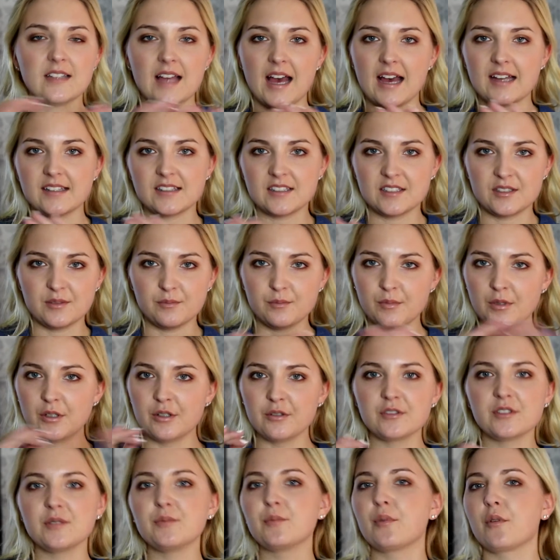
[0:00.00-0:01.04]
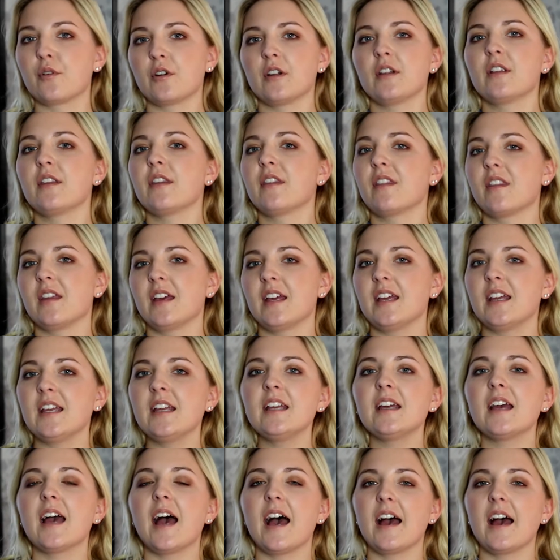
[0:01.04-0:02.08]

That's the most important thing.